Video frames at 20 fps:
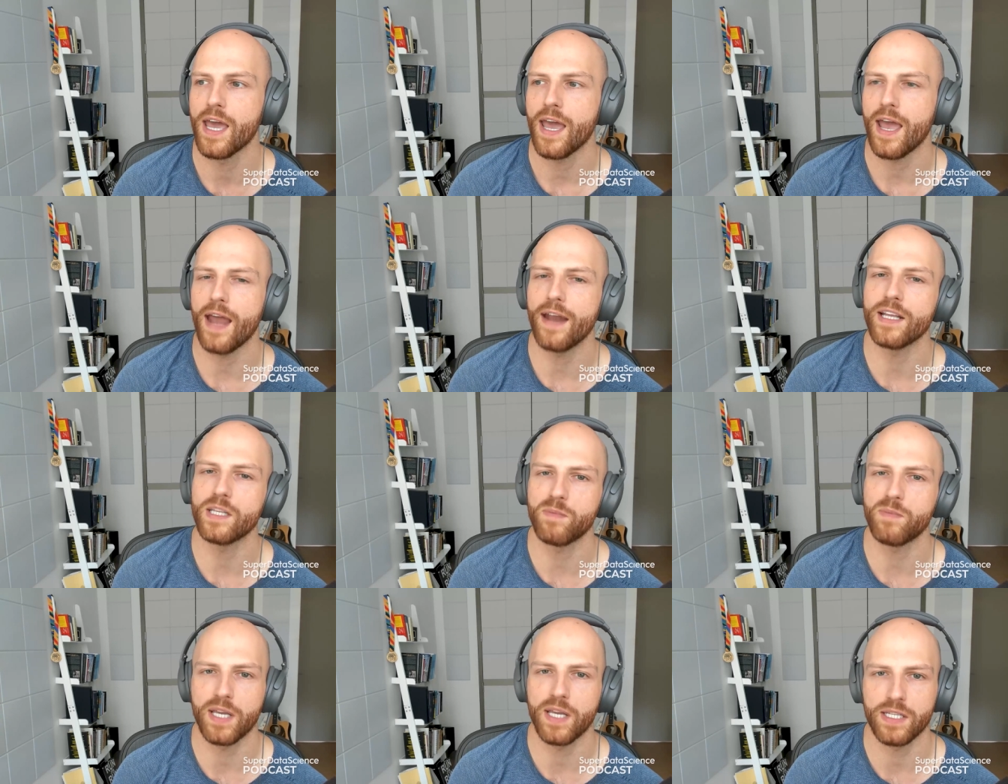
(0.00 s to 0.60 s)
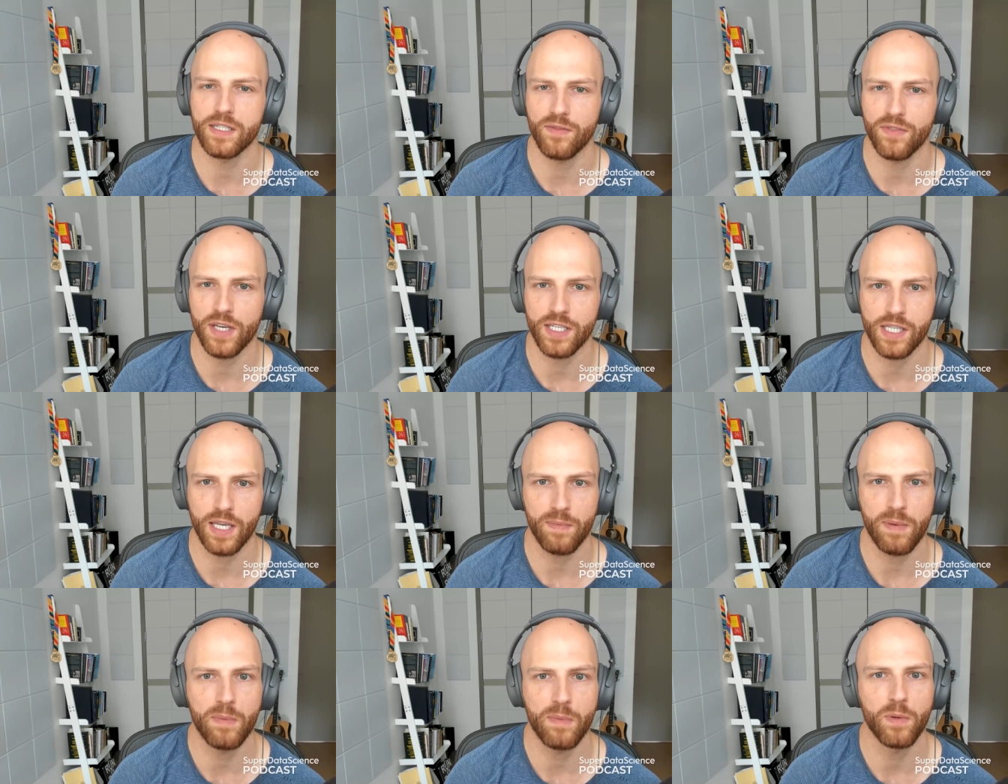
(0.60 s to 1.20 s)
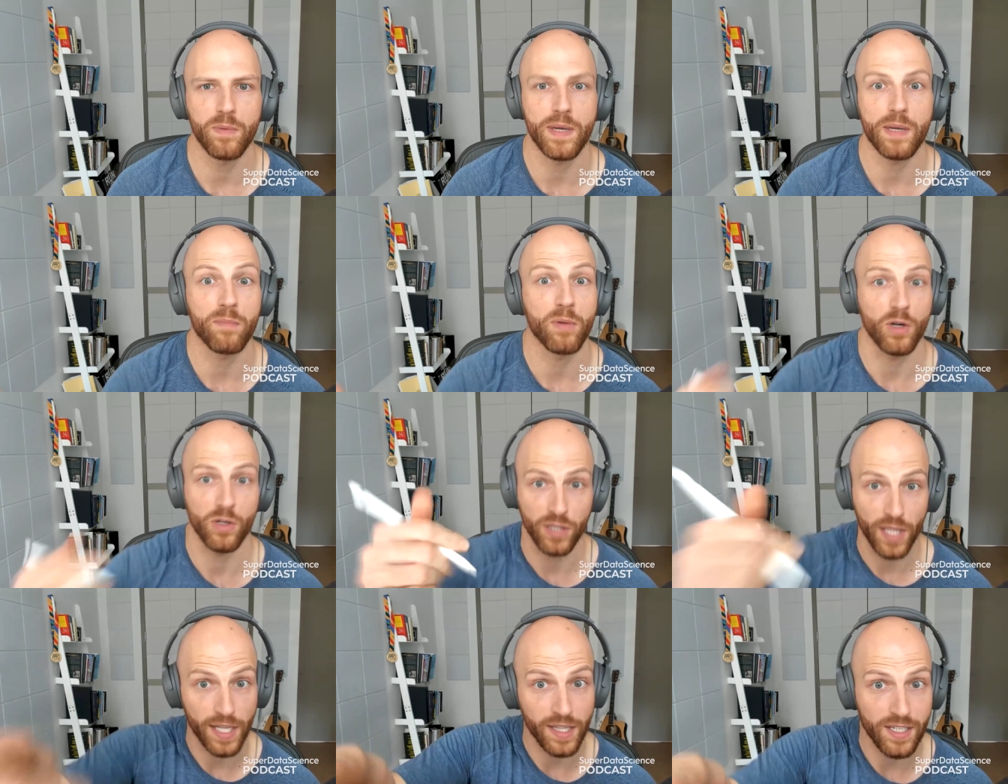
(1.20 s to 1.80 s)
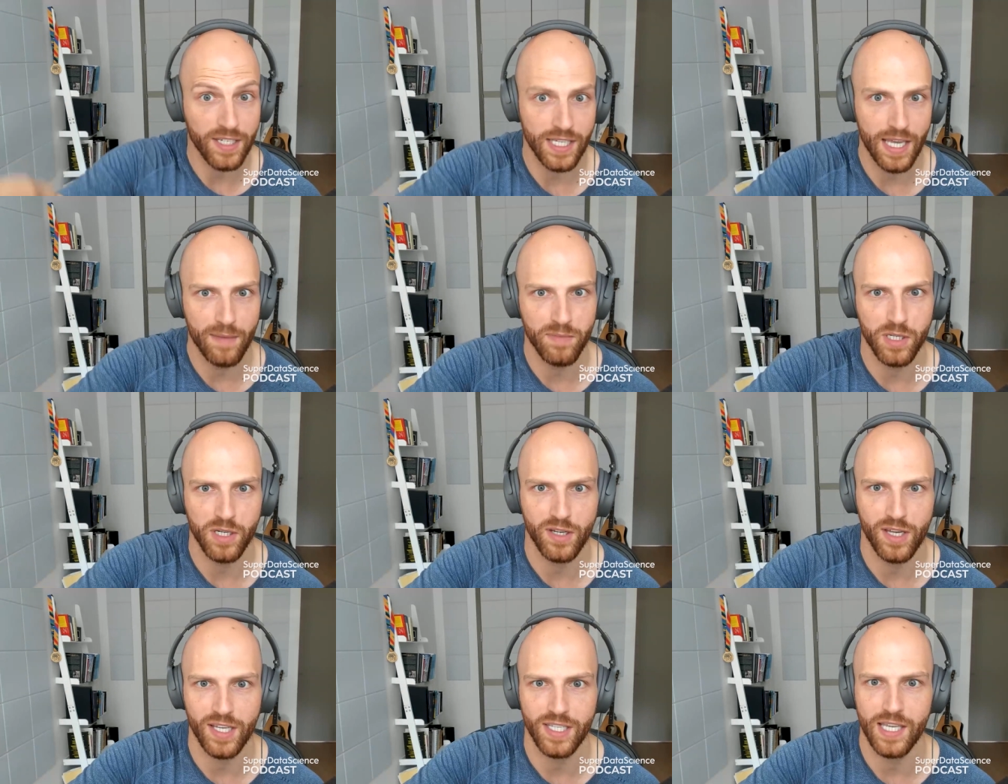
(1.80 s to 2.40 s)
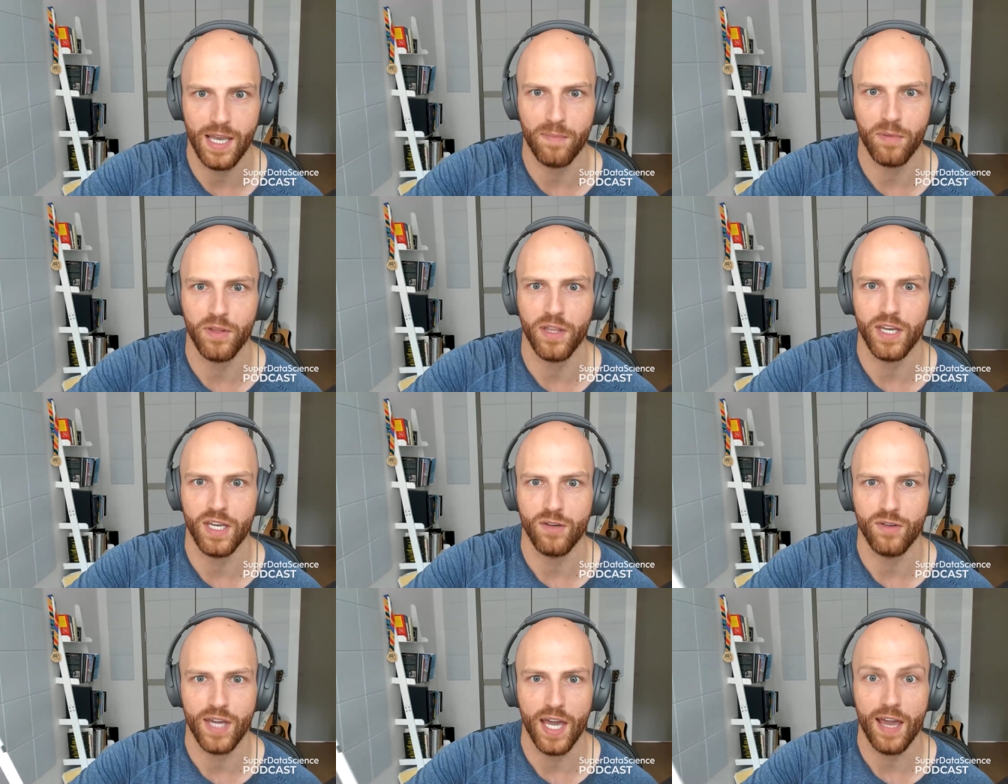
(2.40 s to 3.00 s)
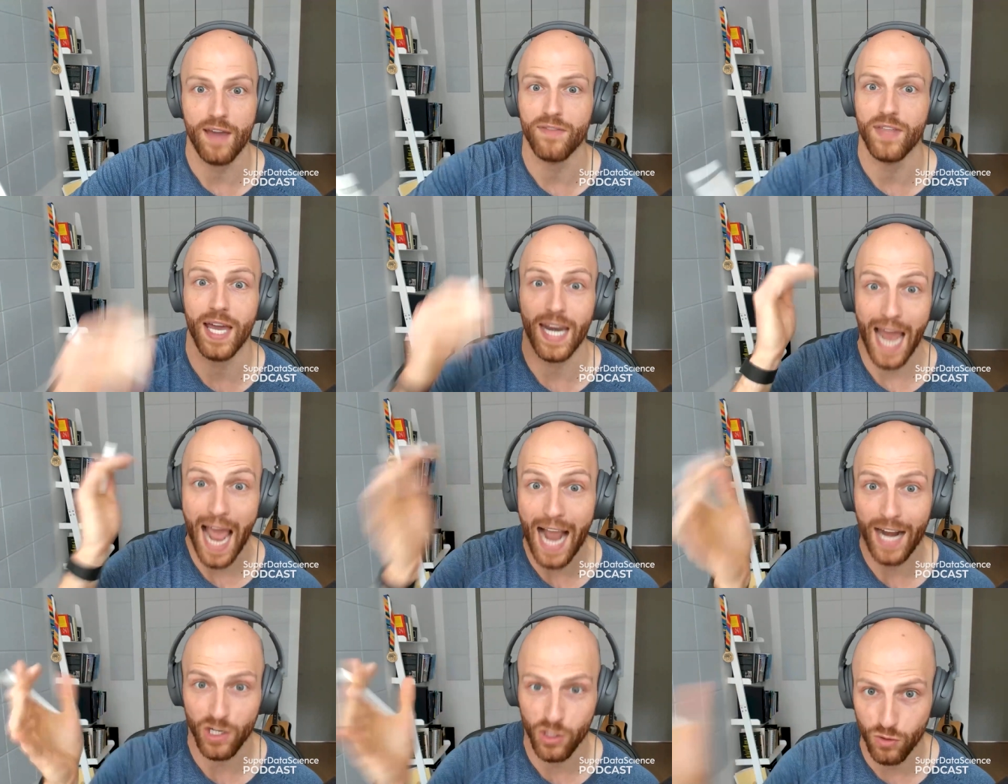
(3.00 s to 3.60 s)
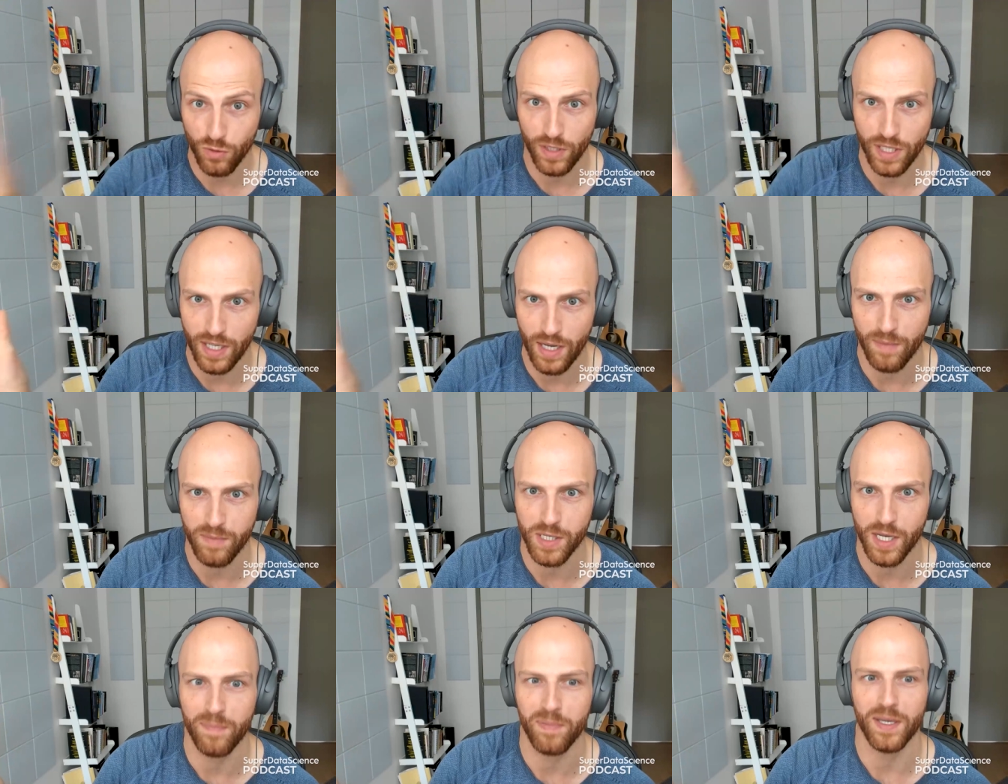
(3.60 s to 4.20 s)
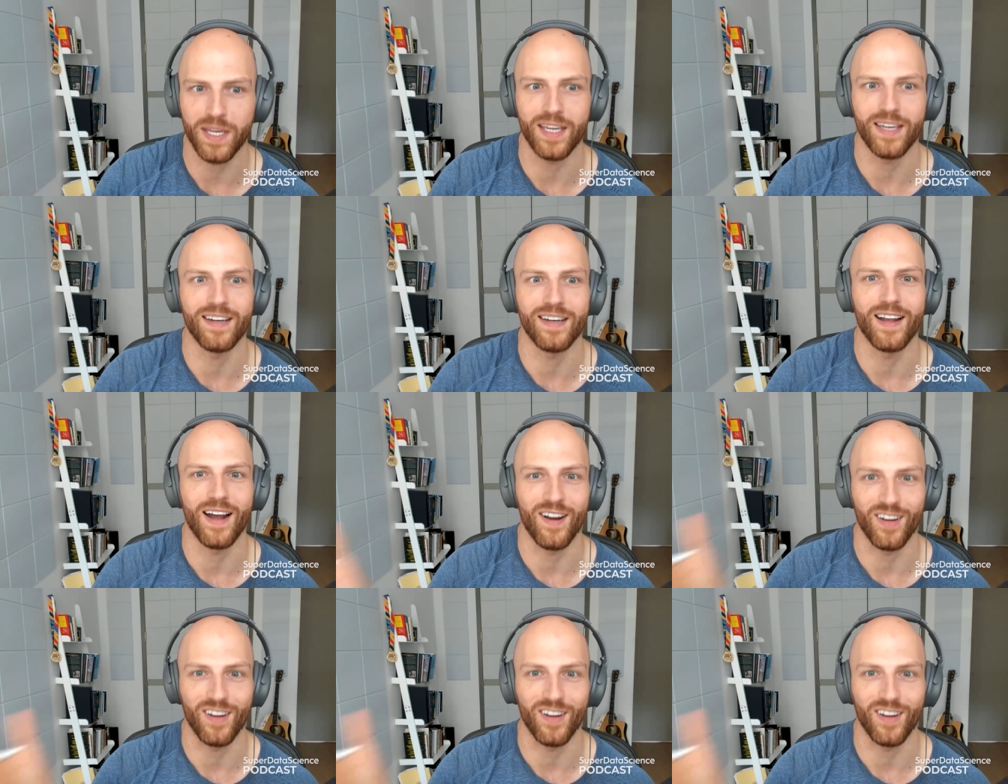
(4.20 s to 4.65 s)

and it's because of things like people being burned, like the Samsung example that you gave. That actually comes up in our